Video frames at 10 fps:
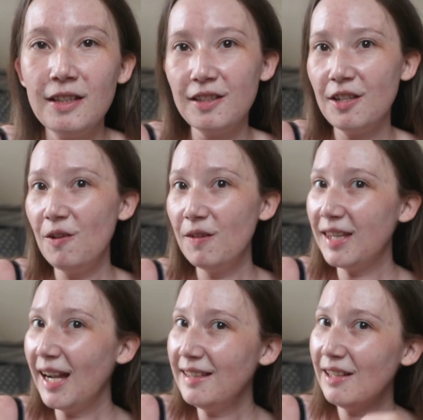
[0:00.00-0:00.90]
So
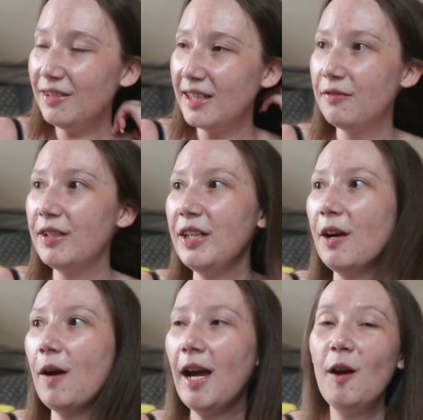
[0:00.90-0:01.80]
that is it for this
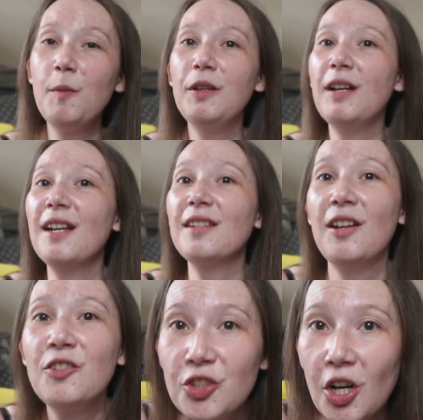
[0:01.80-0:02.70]
video. I hope you guys
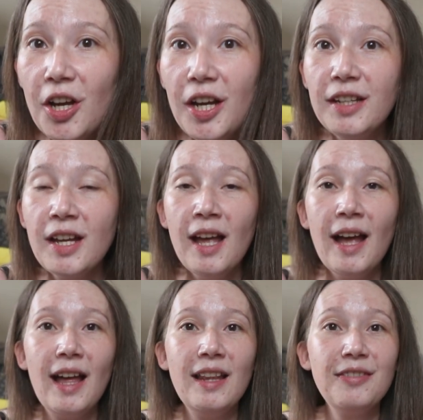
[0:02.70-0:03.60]
enjoyed
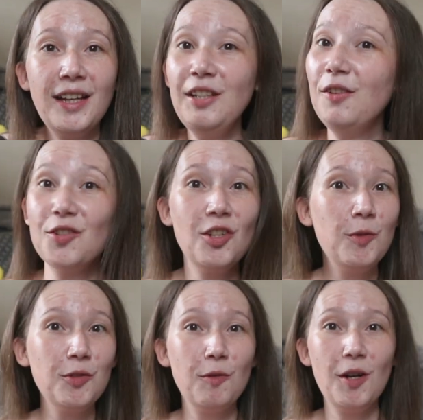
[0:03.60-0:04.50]
and thank you so
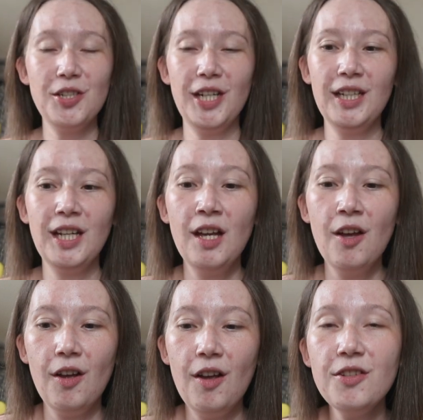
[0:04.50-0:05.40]
much for watching.
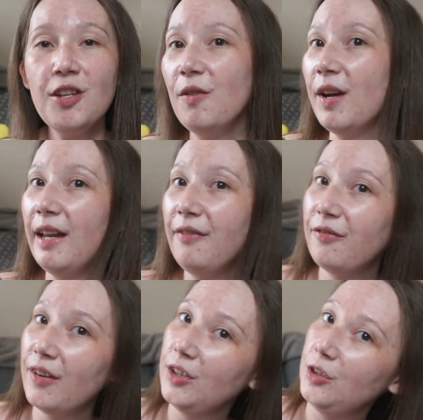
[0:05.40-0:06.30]
Also,
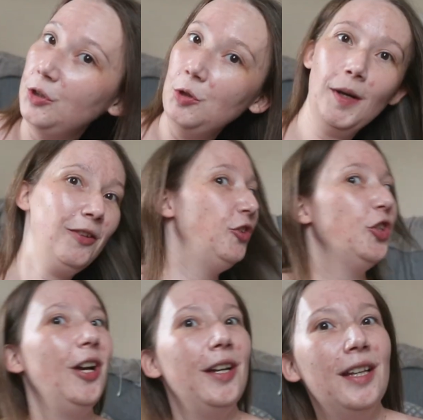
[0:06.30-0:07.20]
if you
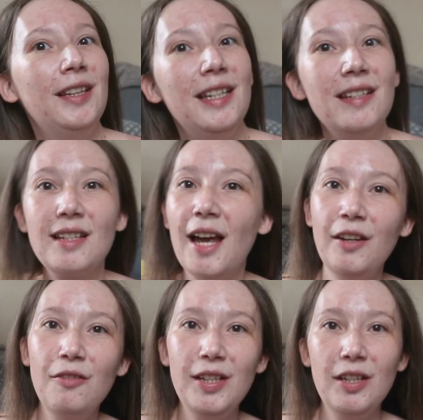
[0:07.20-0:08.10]
enjoy these
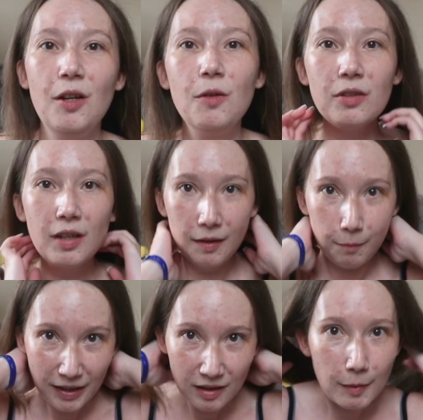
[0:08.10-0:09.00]
kind of videos, I'm
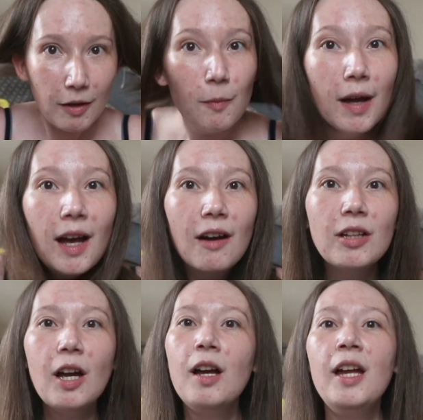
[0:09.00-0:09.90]
messing about with my hair a
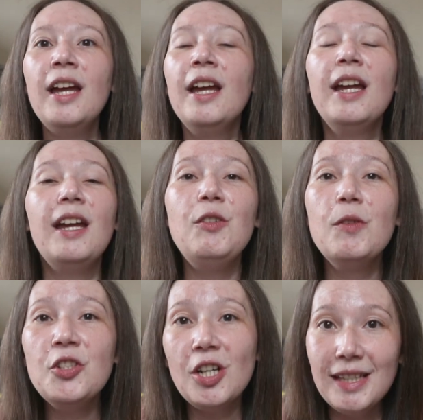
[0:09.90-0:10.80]
lot. If you
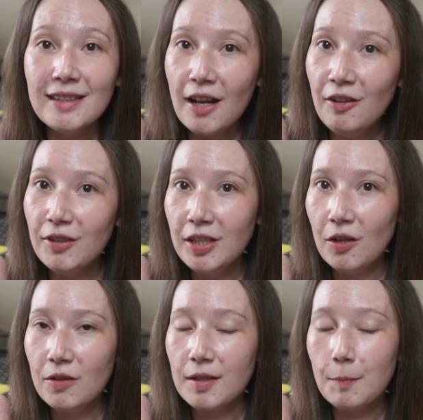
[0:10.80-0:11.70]
enjoy these kind of
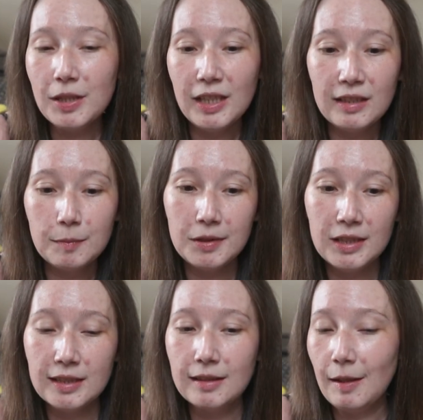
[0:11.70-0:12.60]
videos, please,
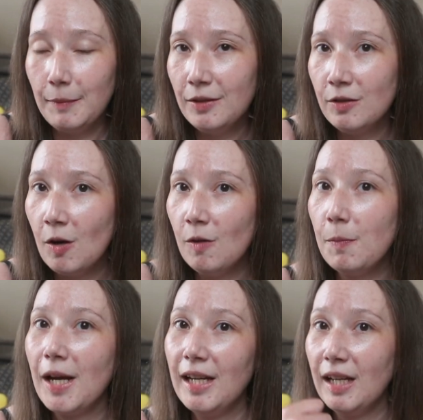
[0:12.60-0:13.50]
please let me know
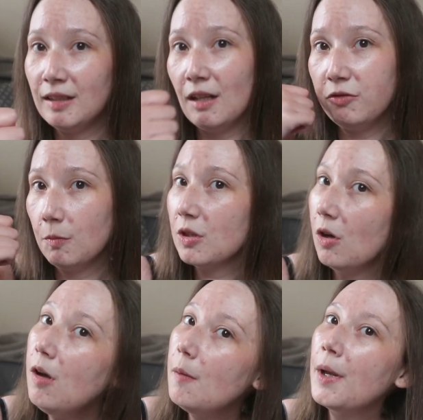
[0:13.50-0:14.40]
by hitting that thumbs
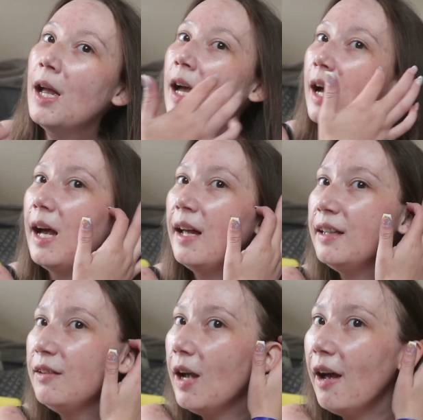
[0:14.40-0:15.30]
up. And
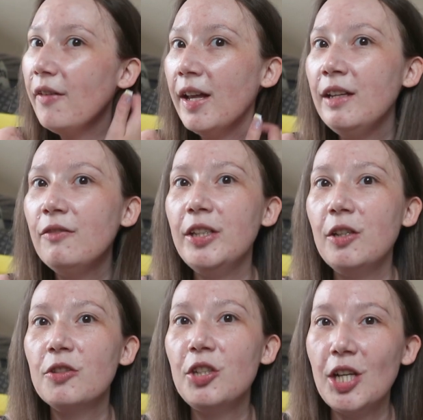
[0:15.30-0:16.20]
if you have any
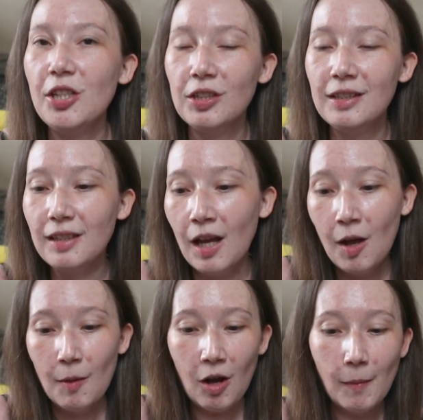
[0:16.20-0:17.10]
video suggestions,
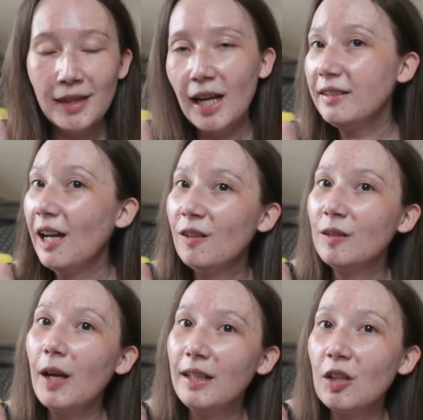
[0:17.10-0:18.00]
comment that
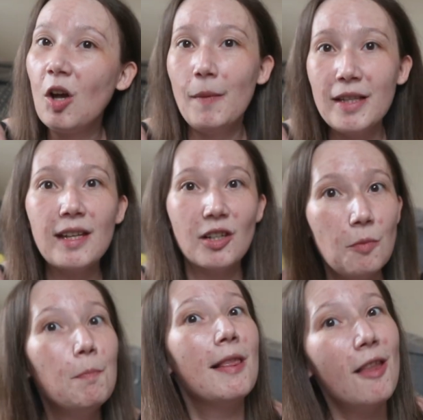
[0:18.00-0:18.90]
down in the comment
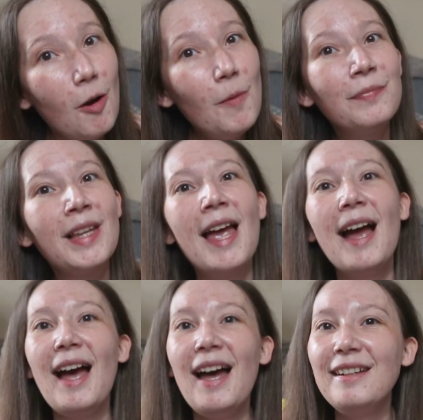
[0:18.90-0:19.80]
section below.
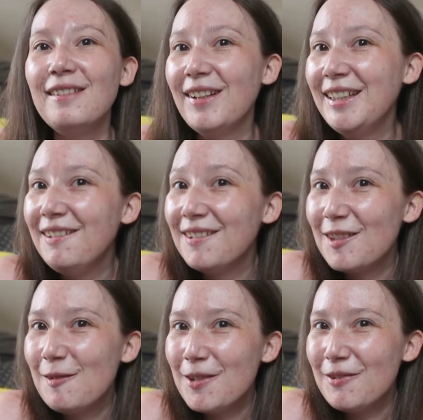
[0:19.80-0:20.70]
And thank you
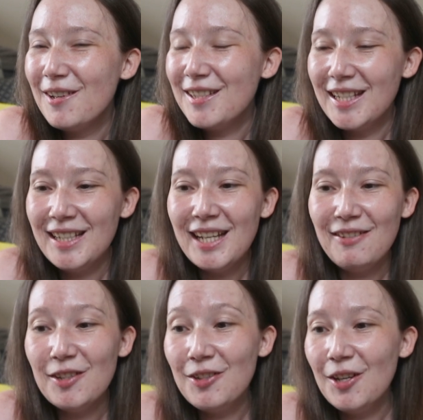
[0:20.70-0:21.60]
so much for watching.
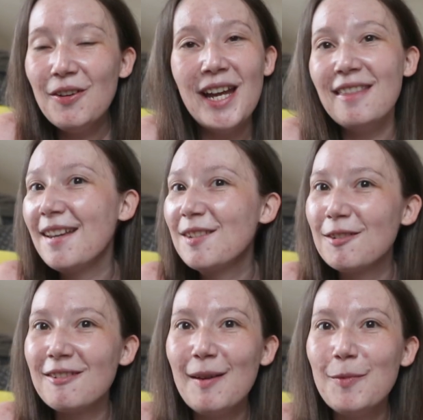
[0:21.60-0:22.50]
If you're new, hit that
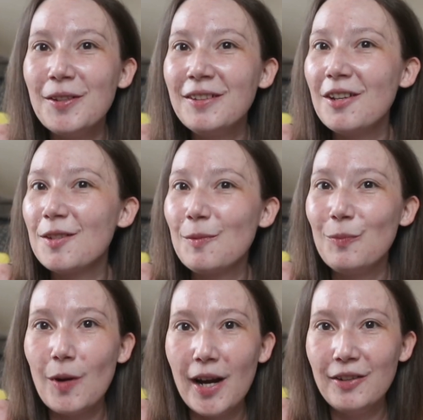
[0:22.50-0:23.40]
subscribe button because
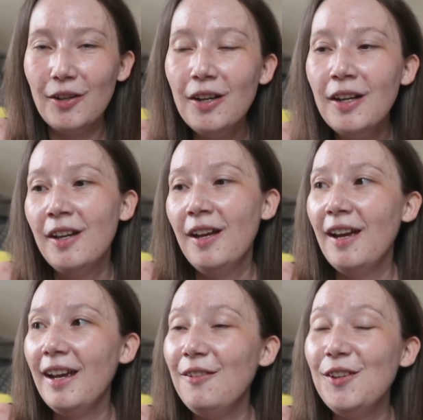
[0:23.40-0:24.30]
why not?
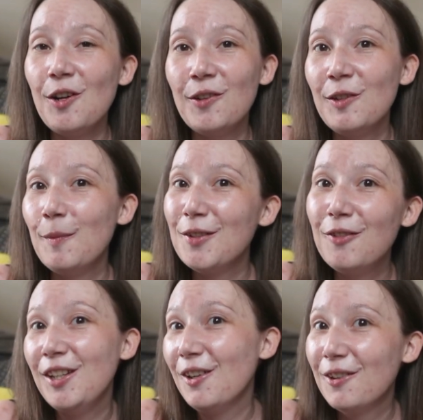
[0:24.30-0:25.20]
If you don't, you'll miss
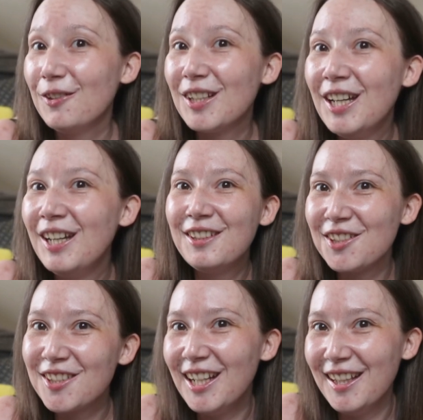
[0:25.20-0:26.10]
videos
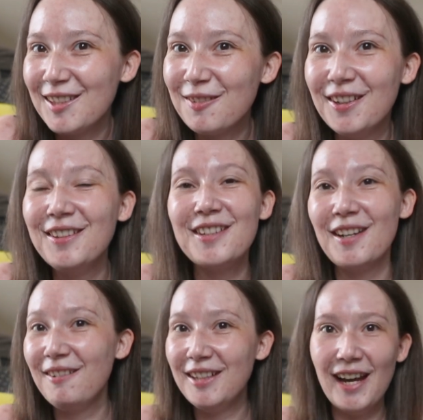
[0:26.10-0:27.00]
just like this one.
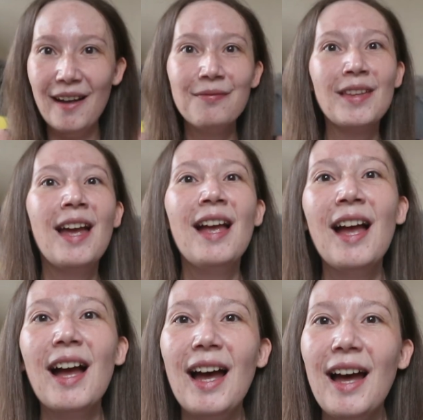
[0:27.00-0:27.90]
So yeah.
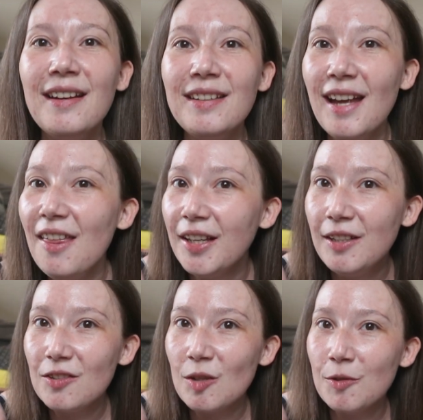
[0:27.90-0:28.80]
And yeah,
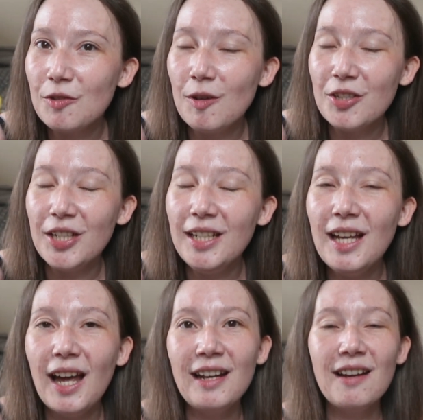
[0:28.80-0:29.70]
thank you so much for watching
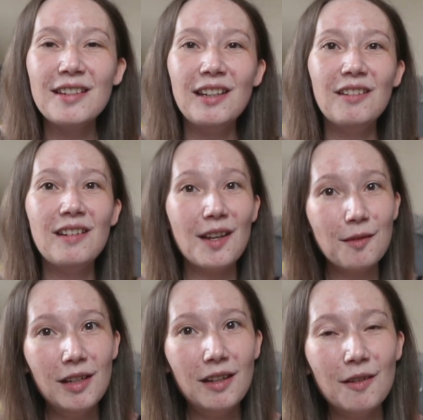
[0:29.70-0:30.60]
and I'll see you next
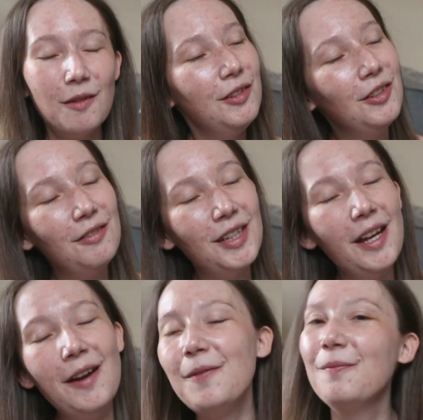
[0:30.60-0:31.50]
week with another
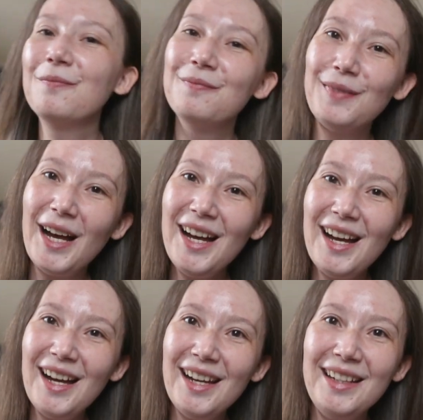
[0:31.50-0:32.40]
video.
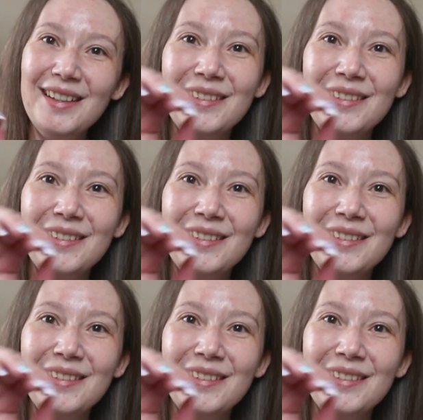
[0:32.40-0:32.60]
Bye.